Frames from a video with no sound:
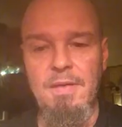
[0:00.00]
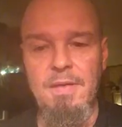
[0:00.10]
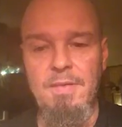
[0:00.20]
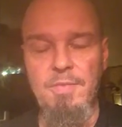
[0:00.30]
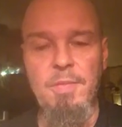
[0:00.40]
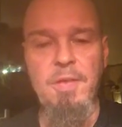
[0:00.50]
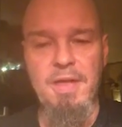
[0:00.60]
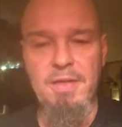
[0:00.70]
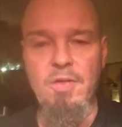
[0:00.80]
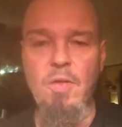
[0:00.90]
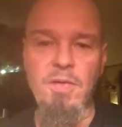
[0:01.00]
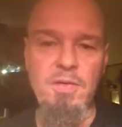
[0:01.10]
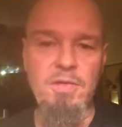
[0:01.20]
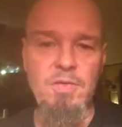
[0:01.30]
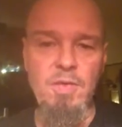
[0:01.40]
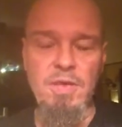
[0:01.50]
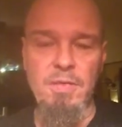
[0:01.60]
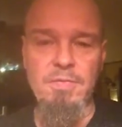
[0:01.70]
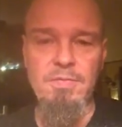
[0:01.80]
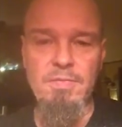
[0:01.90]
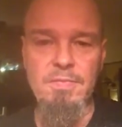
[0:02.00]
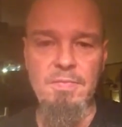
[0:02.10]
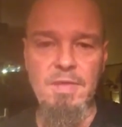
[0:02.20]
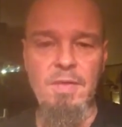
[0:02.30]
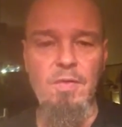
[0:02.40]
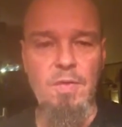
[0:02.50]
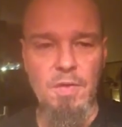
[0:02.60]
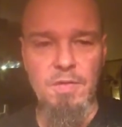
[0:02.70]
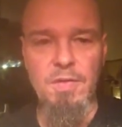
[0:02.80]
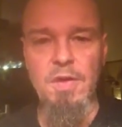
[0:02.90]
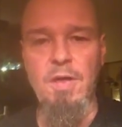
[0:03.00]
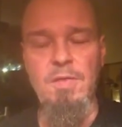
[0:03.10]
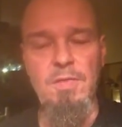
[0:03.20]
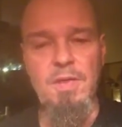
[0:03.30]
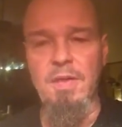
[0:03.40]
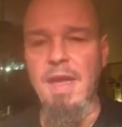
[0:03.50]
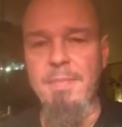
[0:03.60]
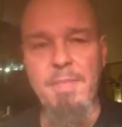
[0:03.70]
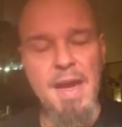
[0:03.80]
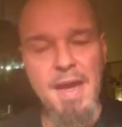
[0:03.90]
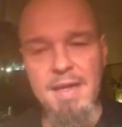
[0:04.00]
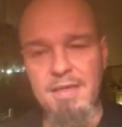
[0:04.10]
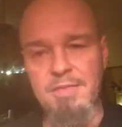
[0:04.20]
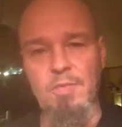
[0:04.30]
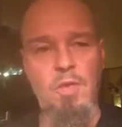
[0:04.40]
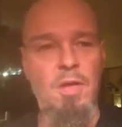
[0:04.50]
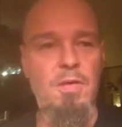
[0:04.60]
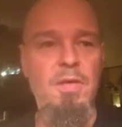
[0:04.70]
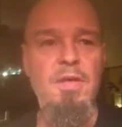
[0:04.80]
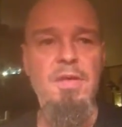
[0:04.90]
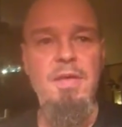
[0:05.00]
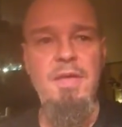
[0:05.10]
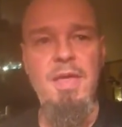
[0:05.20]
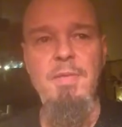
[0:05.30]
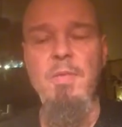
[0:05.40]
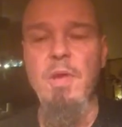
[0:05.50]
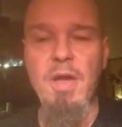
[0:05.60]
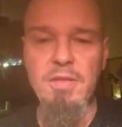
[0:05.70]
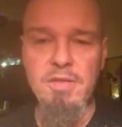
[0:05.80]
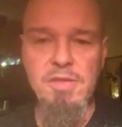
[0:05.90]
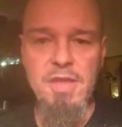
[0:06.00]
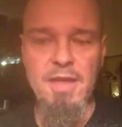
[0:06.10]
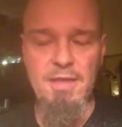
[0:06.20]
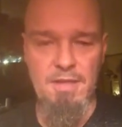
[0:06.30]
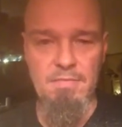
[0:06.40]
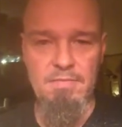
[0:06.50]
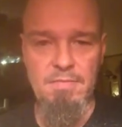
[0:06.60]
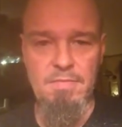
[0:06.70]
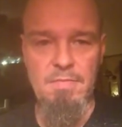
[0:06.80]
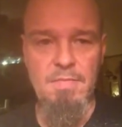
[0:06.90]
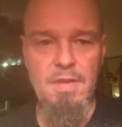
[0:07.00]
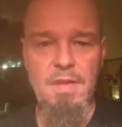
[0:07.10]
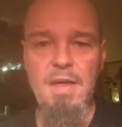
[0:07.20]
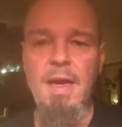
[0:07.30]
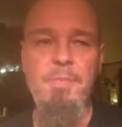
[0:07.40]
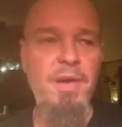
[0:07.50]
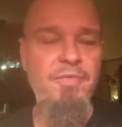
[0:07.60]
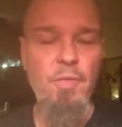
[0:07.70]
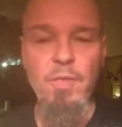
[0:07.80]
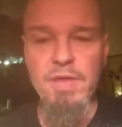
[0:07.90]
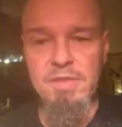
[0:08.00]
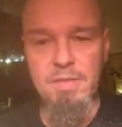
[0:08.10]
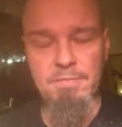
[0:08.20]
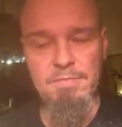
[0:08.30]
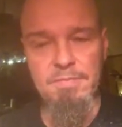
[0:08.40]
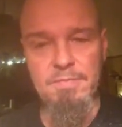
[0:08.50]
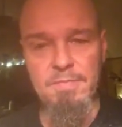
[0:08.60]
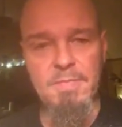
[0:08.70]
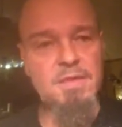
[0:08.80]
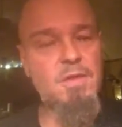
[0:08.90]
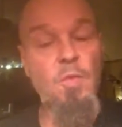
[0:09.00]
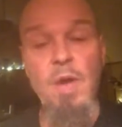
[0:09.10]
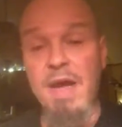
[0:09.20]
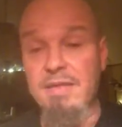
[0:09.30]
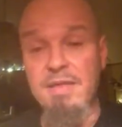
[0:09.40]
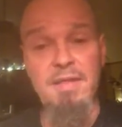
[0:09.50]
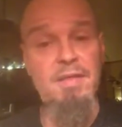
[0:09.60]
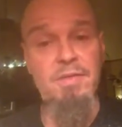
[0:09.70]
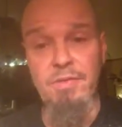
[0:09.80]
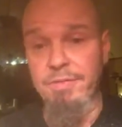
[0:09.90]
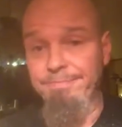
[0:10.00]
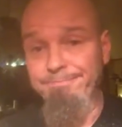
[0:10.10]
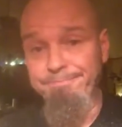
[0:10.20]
We're praying according to His will. That, Lord, you know, enlighten my eyes more. Give me more understanding. I pray for wisdom. That's a wise thing to do.